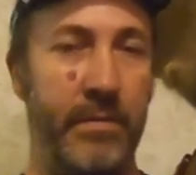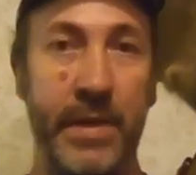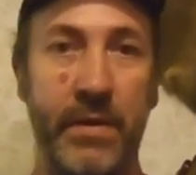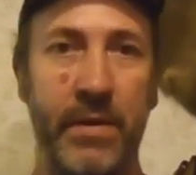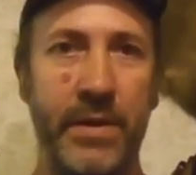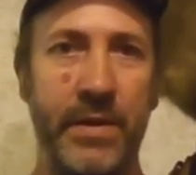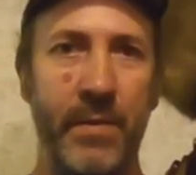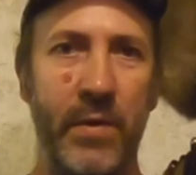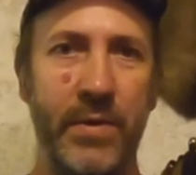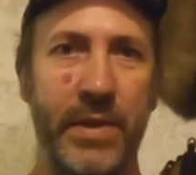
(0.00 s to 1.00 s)
there are some
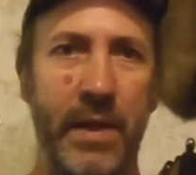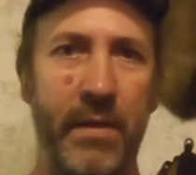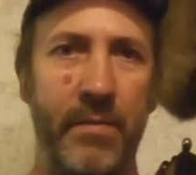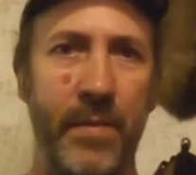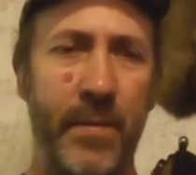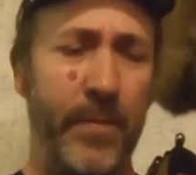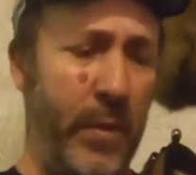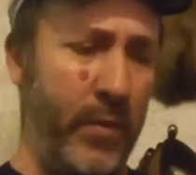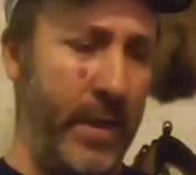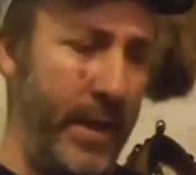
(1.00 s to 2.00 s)
old style
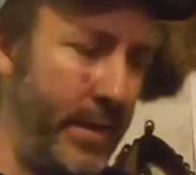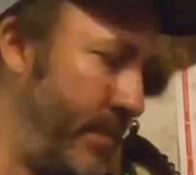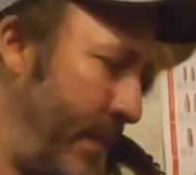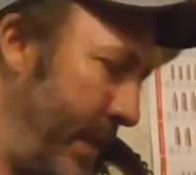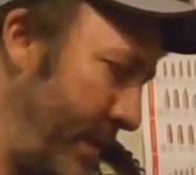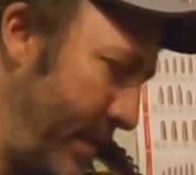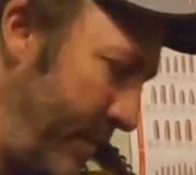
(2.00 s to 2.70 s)
bolt actions, but not so